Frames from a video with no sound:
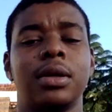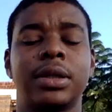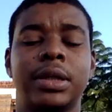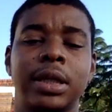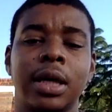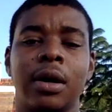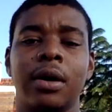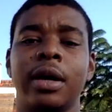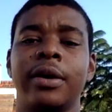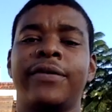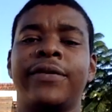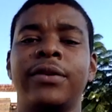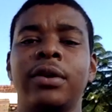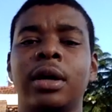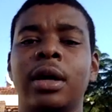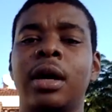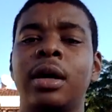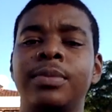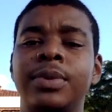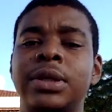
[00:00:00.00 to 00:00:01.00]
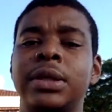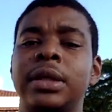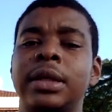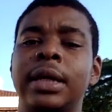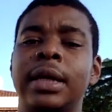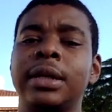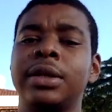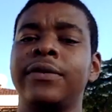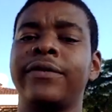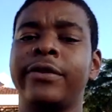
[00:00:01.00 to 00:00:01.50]
So if you come to the
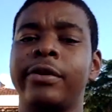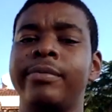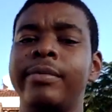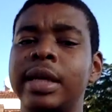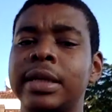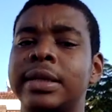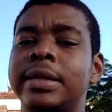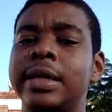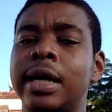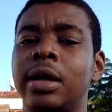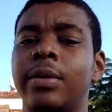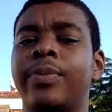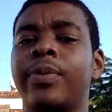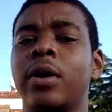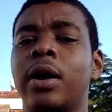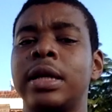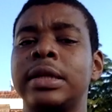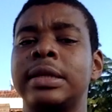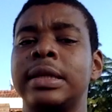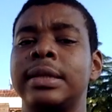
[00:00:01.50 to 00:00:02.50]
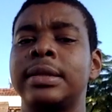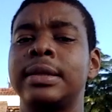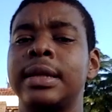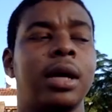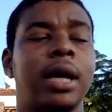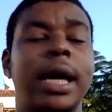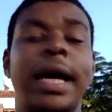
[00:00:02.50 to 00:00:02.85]
end of your mix down process